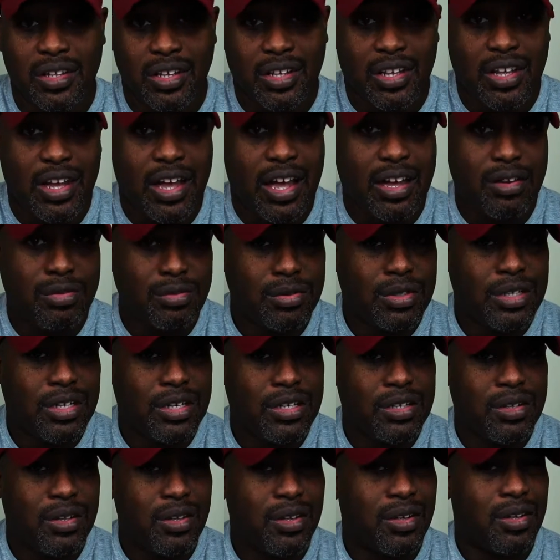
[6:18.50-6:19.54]
The guy who
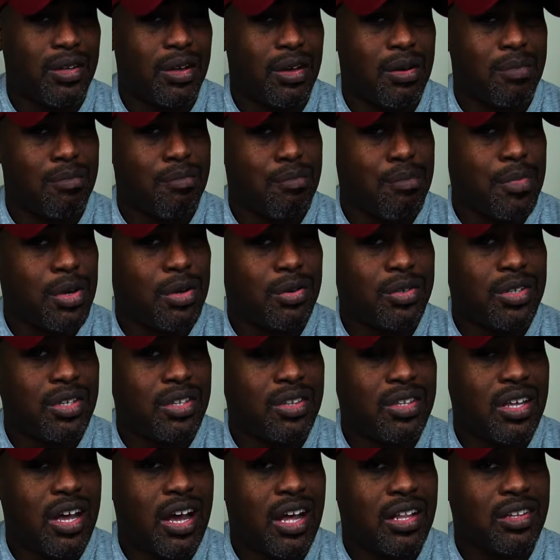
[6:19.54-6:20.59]
did $1
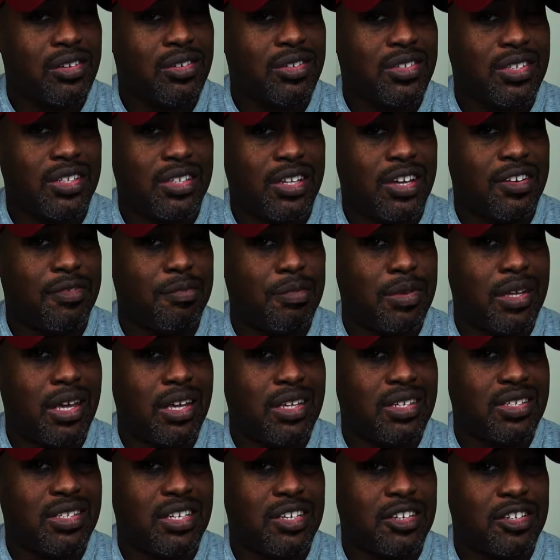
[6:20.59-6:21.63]
million in
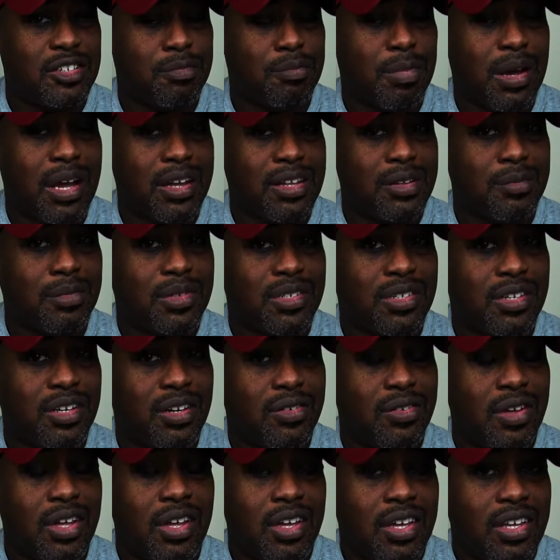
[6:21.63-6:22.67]
FBA sales by
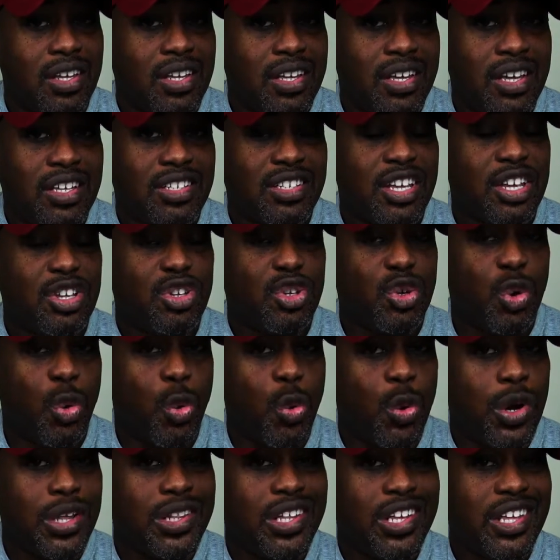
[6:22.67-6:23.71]
himself, he has a
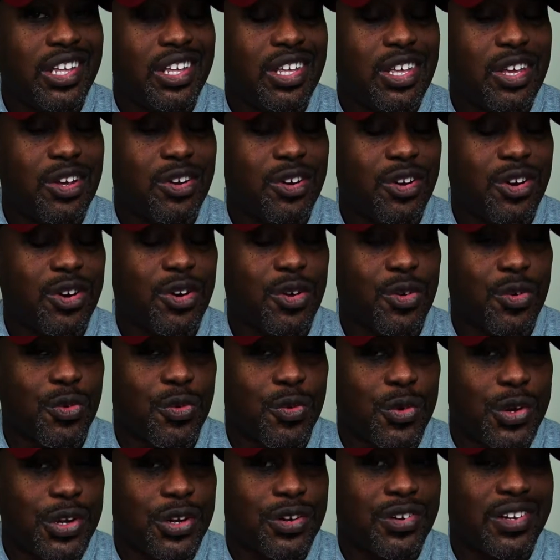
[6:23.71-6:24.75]
20-year
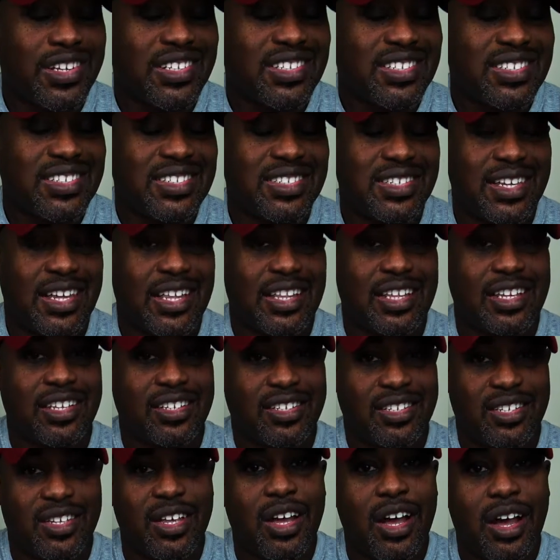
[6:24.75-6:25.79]
career in
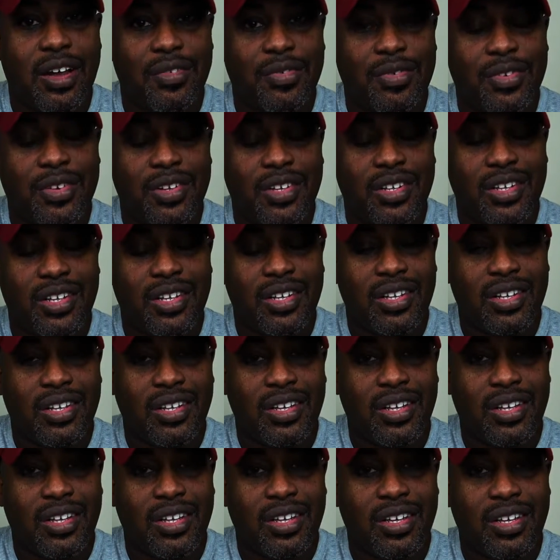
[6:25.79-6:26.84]
selling stuff.
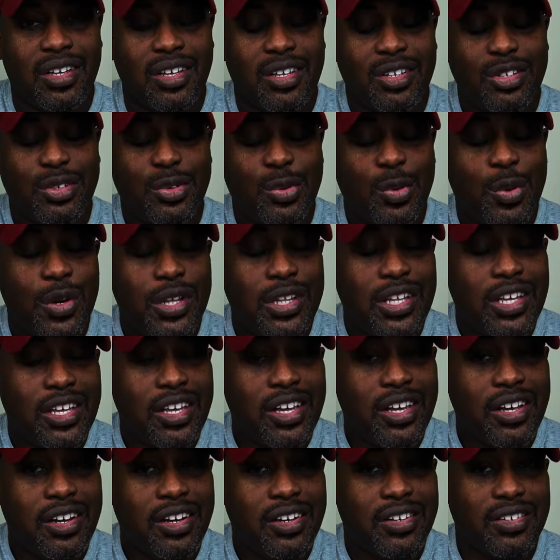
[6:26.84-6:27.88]
20
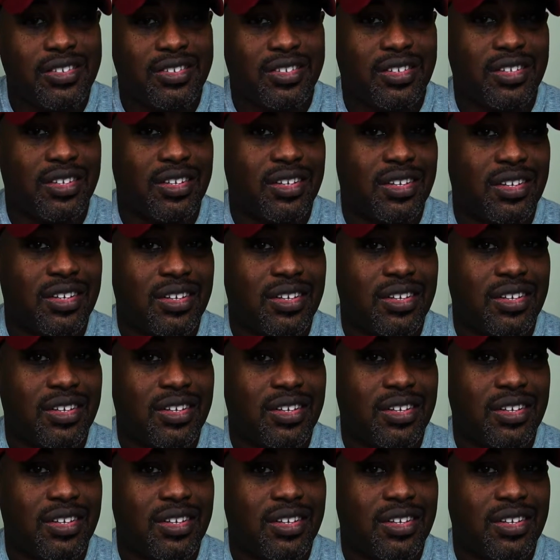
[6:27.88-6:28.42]
years.